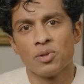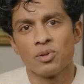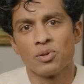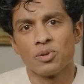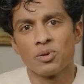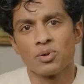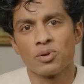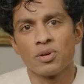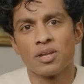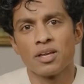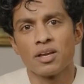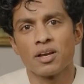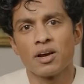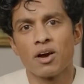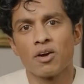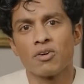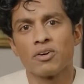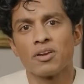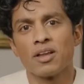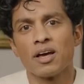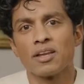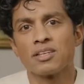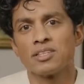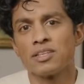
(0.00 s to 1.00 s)
learning
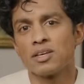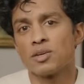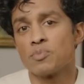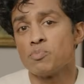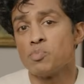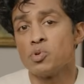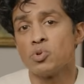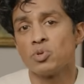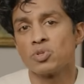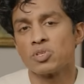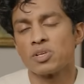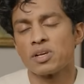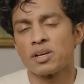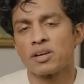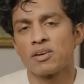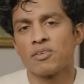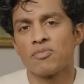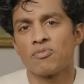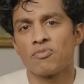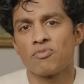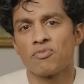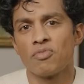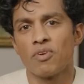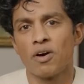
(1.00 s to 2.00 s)
Carnatic music
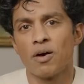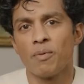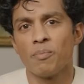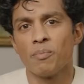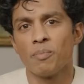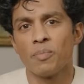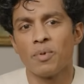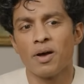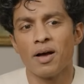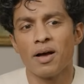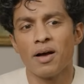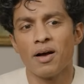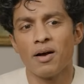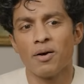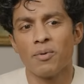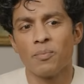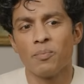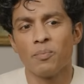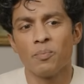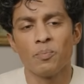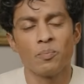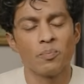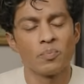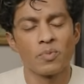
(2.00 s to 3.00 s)
from
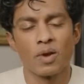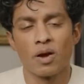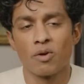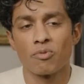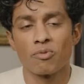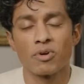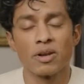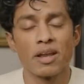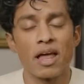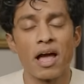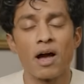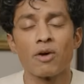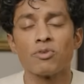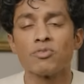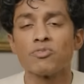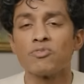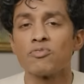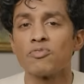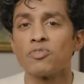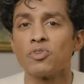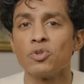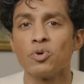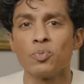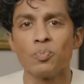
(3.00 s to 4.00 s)
a renowned
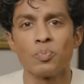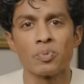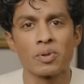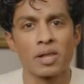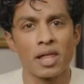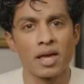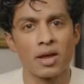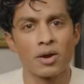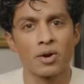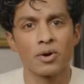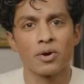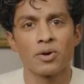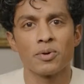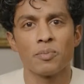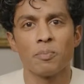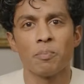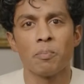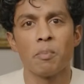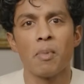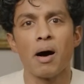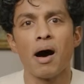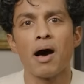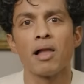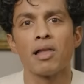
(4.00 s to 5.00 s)
flute player,
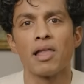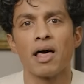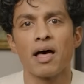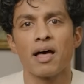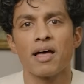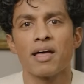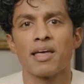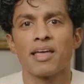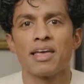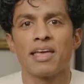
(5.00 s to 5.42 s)
Mala.